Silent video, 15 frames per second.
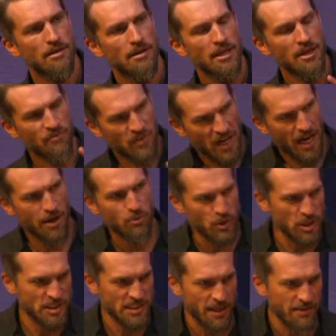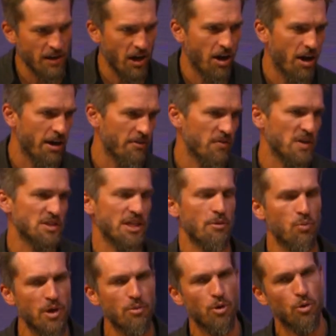if God were to send the harvest
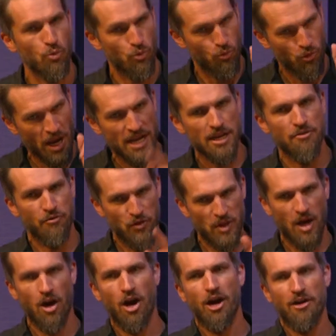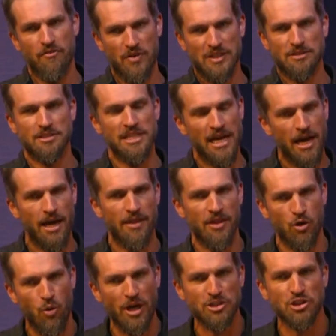and we were ready for the harvest, see,
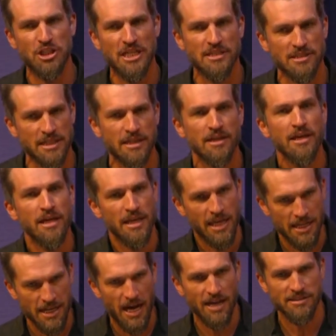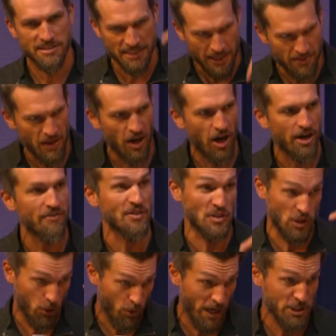the question isn't, can God send the harvest?
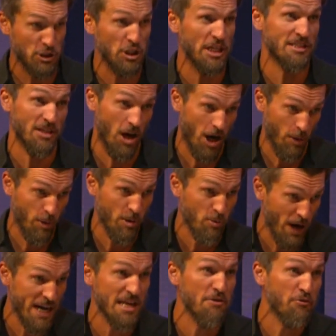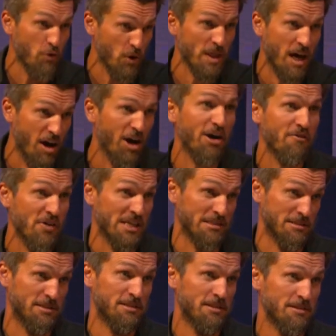The question is, are we ready for the
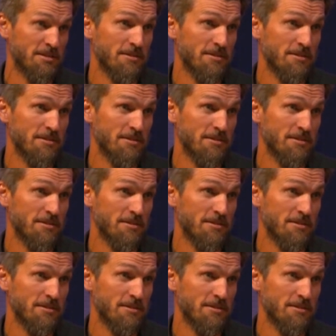harvest?